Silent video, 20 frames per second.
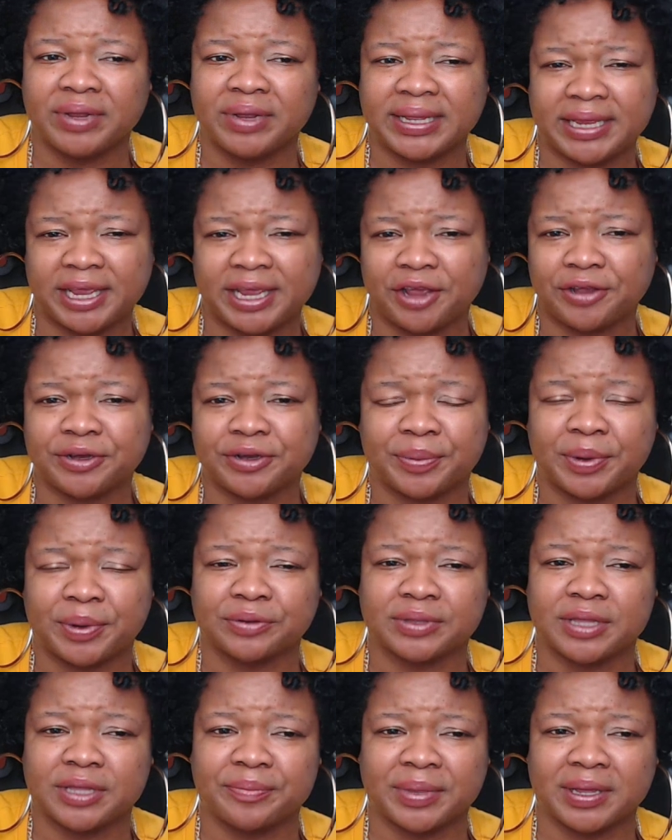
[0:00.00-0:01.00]
cared
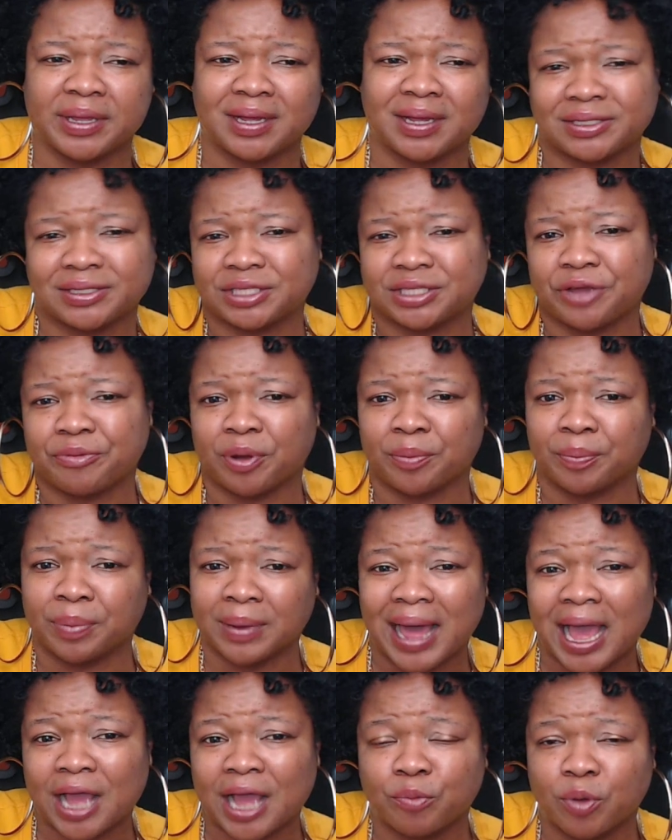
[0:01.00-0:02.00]
about them because they were
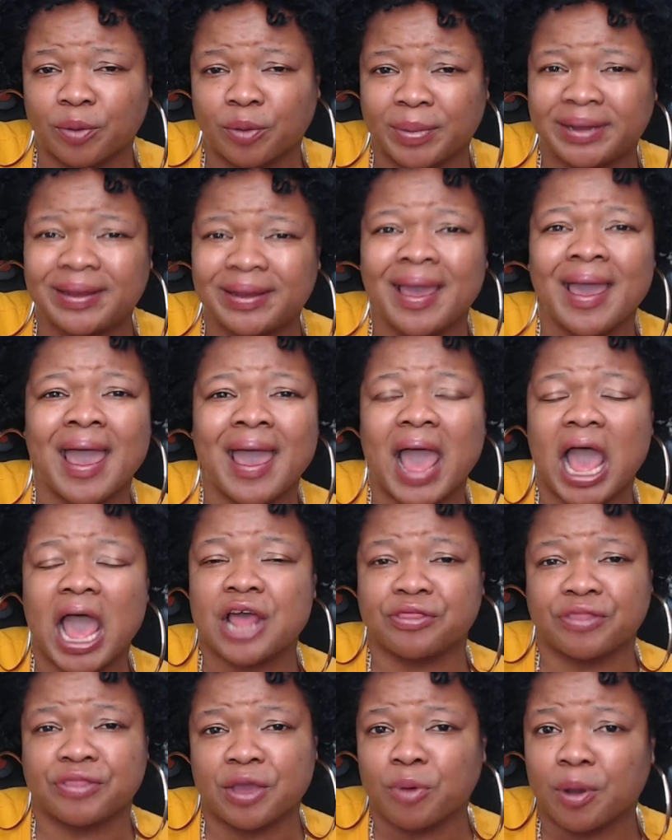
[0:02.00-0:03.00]
black women
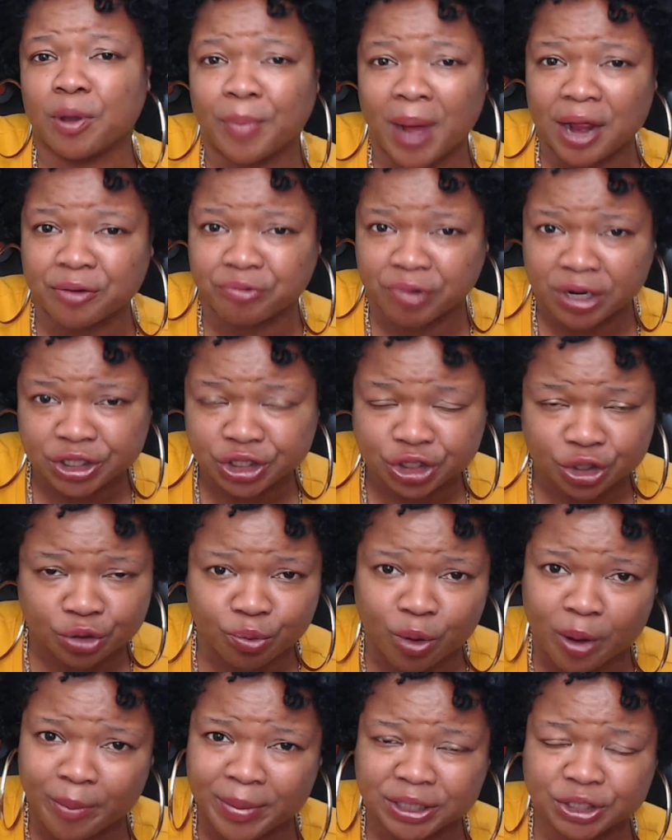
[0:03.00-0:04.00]
and they were biracial
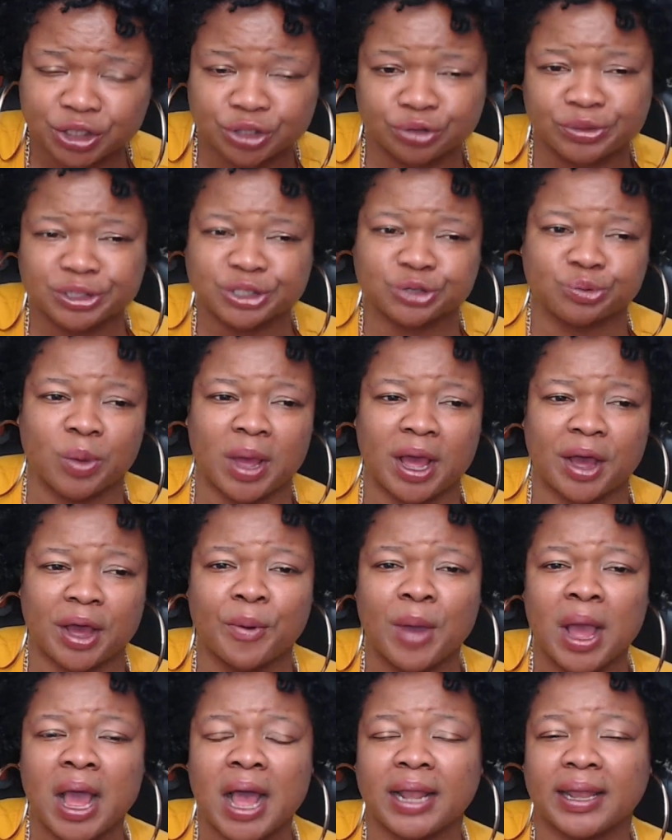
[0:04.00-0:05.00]
women too as well
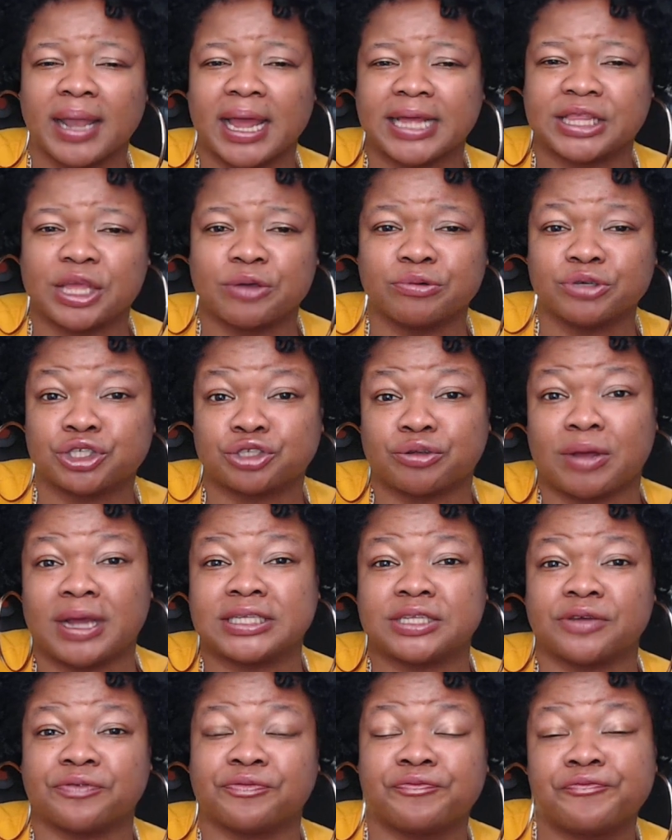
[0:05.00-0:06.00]
like they was trying
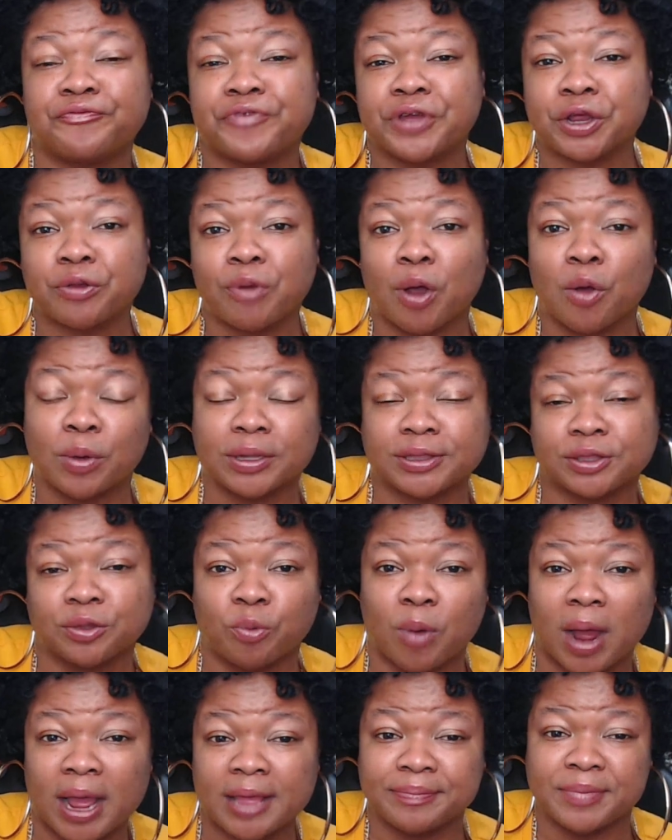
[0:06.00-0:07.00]
to figure out what the
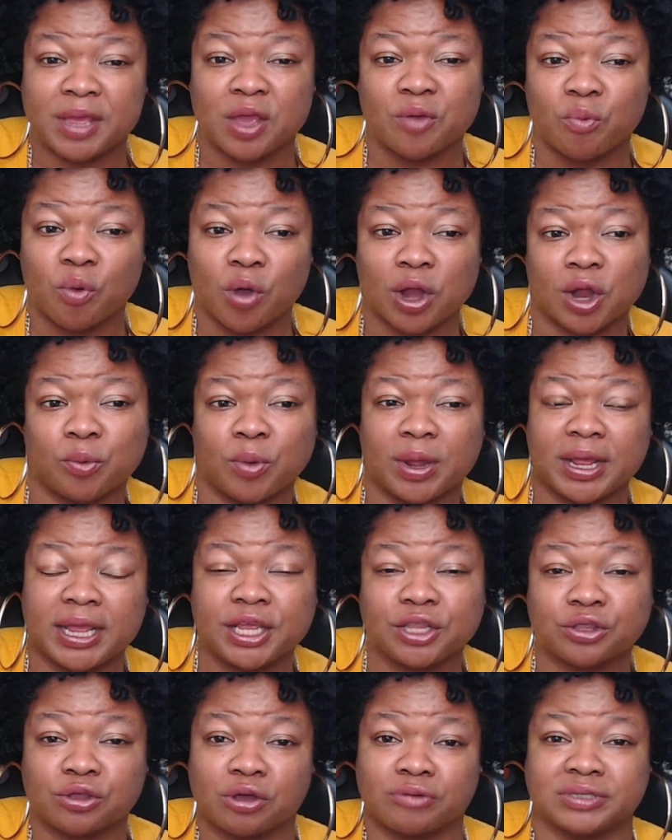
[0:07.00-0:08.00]
white man wanted what he
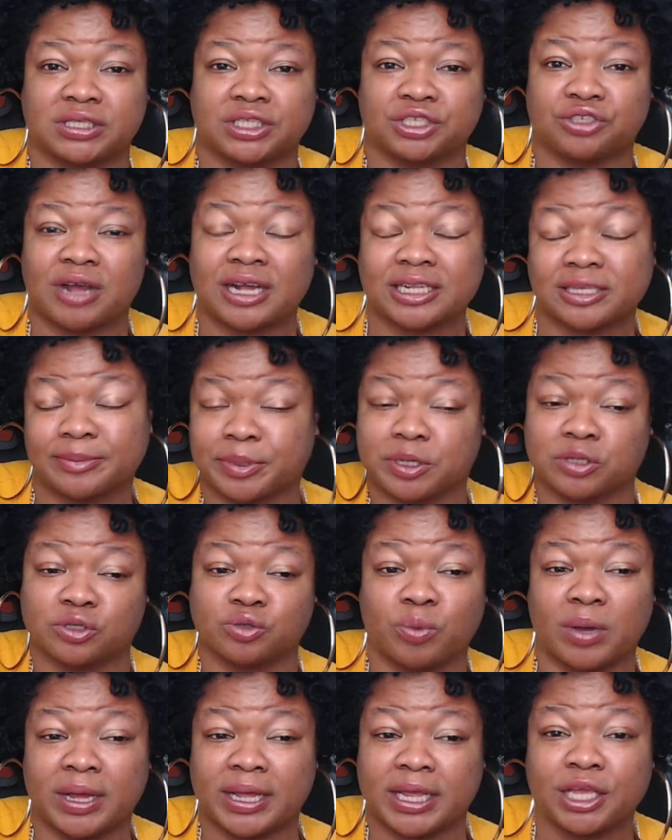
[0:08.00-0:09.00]
thought was attractive because
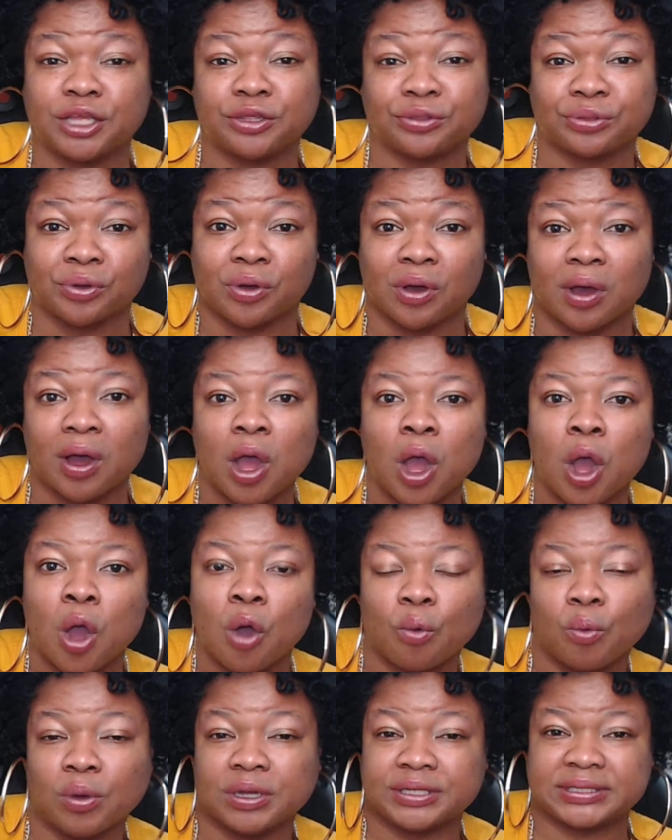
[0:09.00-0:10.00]
what he thought
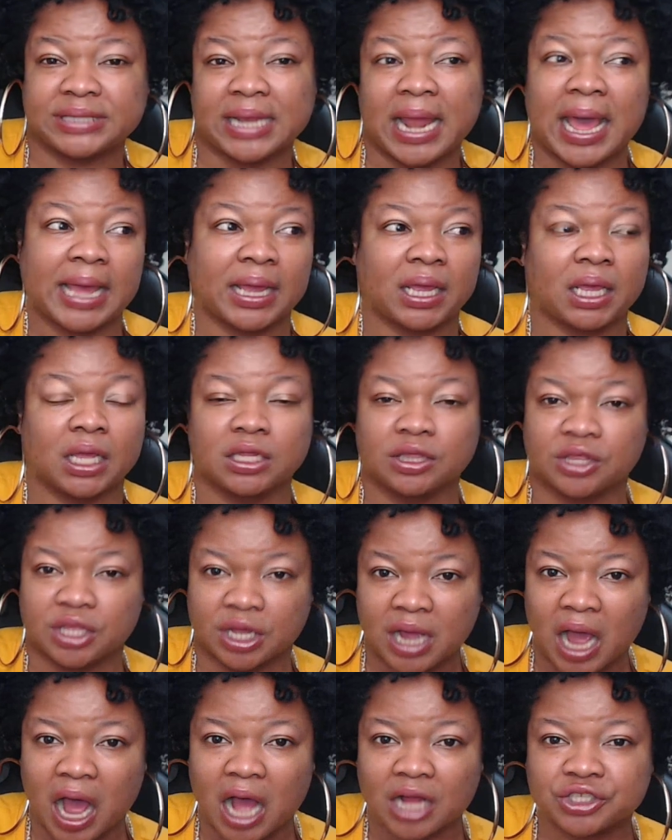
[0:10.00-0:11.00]
was like the
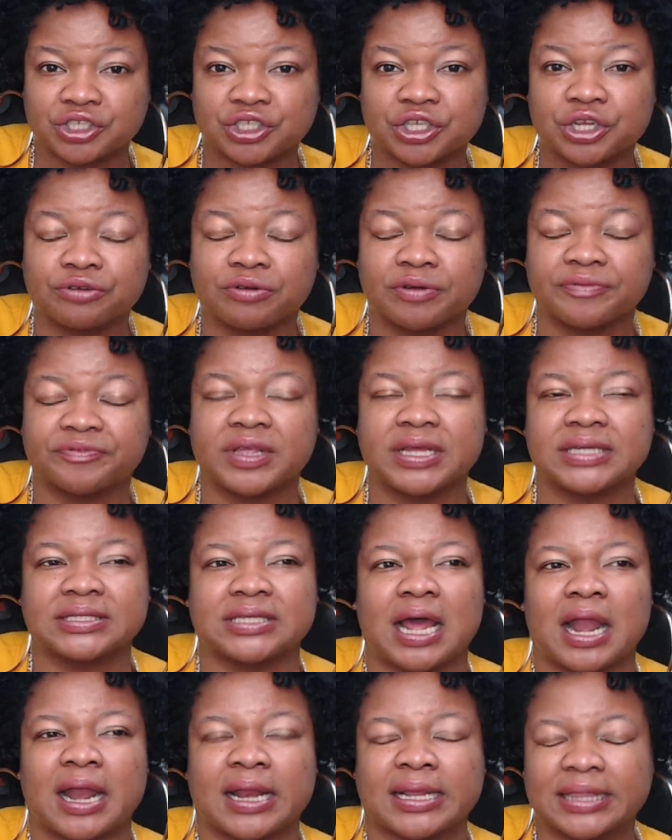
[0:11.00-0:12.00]
god center of things
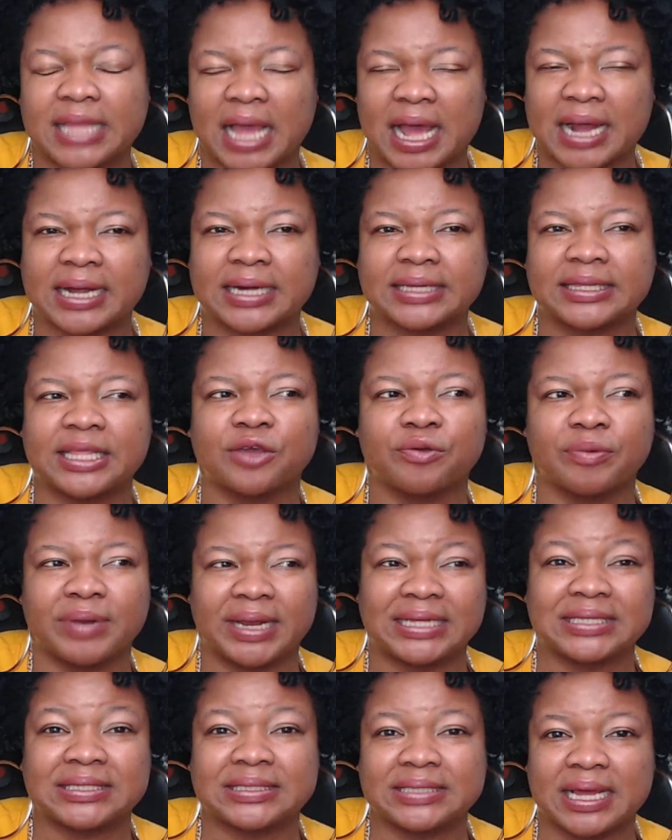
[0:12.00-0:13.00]
and I, and I think when
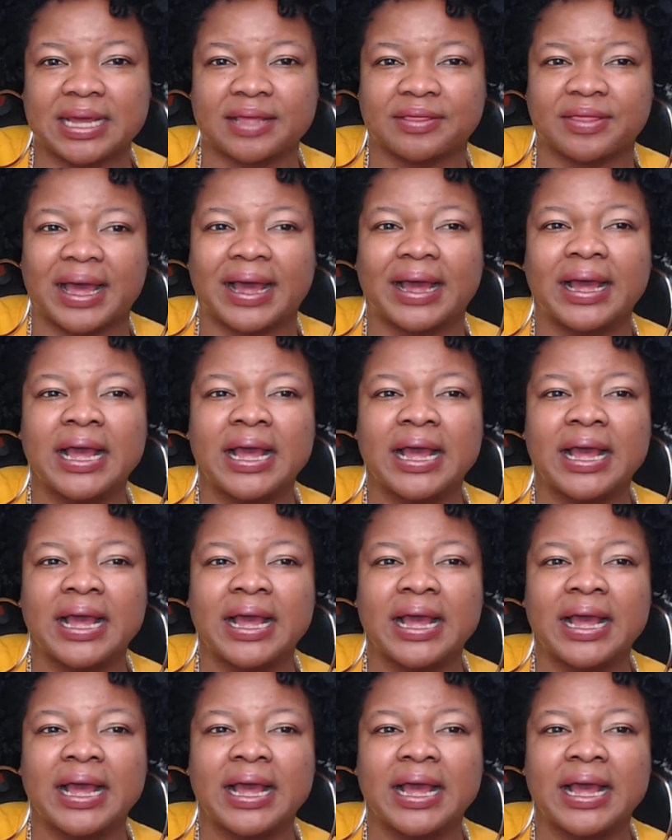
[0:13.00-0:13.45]
they say that,